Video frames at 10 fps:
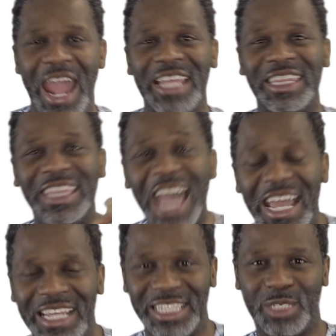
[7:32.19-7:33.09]
And
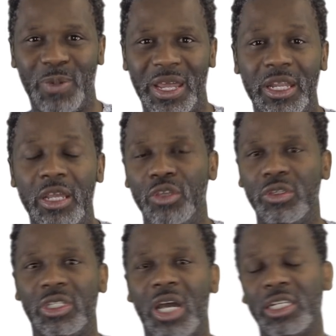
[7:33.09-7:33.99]
that is when
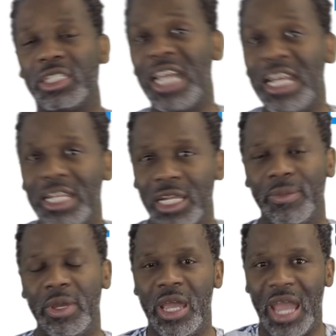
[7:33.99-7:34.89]
you start telling
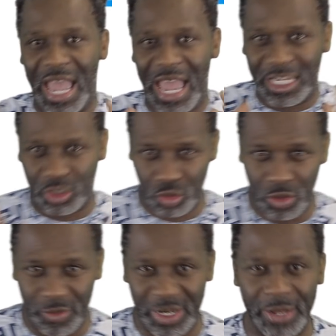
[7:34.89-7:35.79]
them a
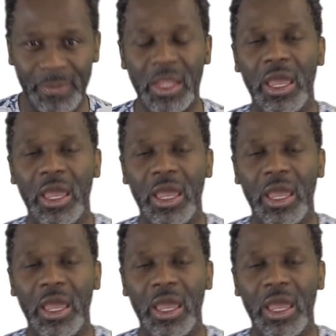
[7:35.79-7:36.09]
story,